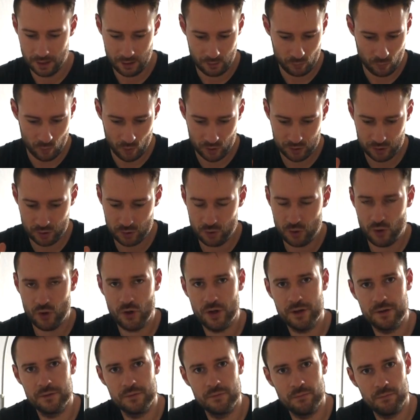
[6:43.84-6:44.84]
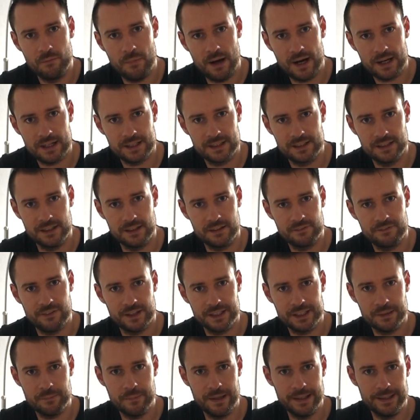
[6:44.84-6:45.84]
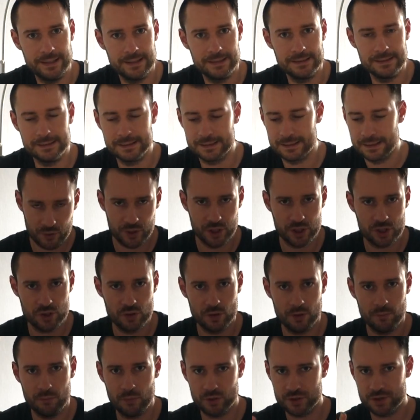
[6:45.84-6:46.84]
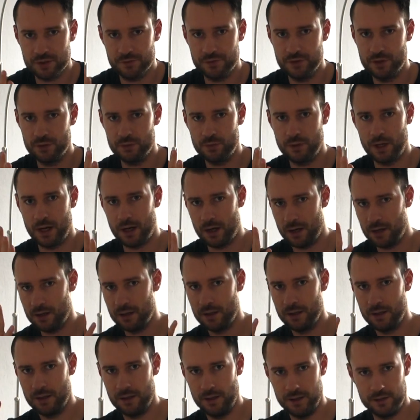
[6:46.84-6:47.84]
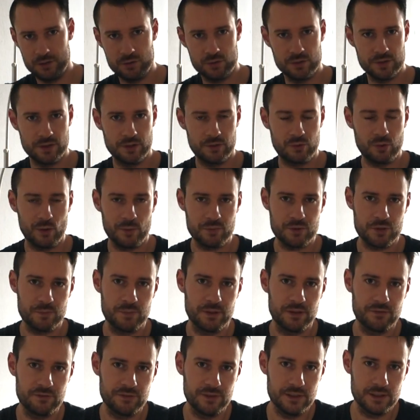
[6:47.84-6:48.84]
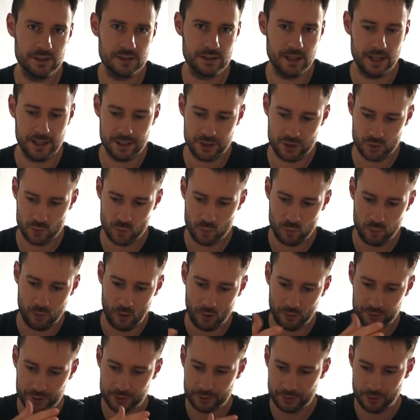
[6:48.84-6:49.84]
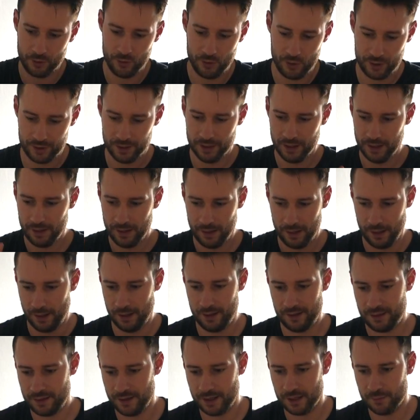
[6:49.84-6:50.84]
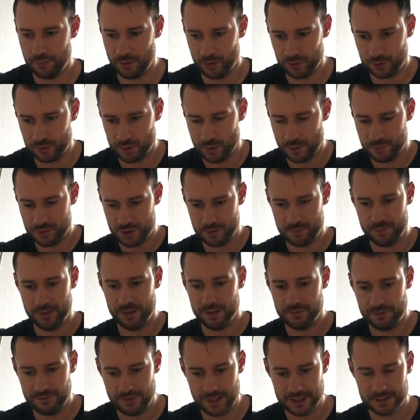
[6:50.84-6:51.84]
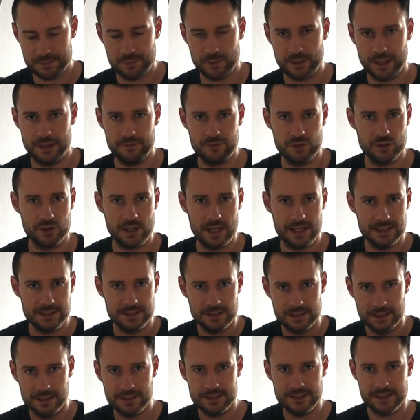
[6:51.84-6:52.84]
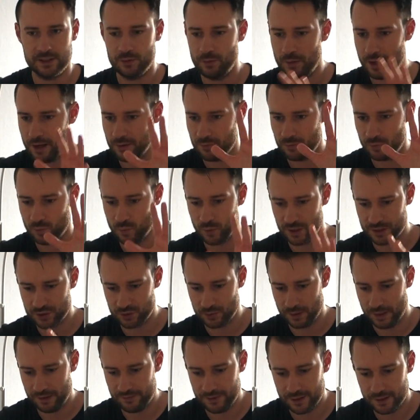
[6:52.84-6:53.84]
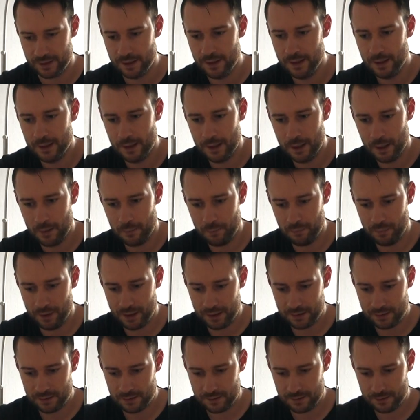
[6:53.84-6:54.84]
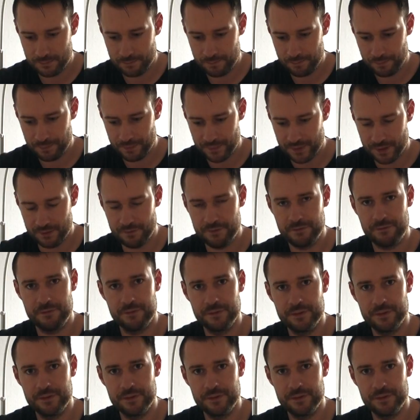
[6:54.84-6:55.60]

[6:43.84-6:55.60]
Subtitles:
want to learn marketing fundamentals. Pretty sure most of you are into the dropshipping field and you won't learn anything about dropshipping, Facebook advertising, Instagram, whatsoever. But the